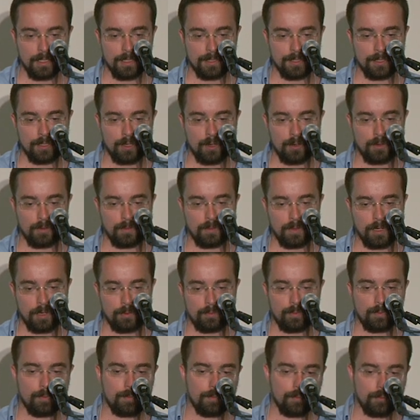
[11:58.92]

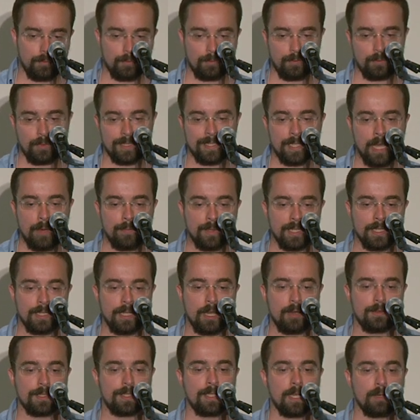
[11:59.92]
So what's happening
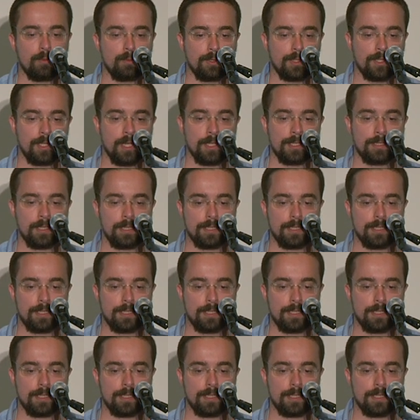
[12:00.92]
now is that we're just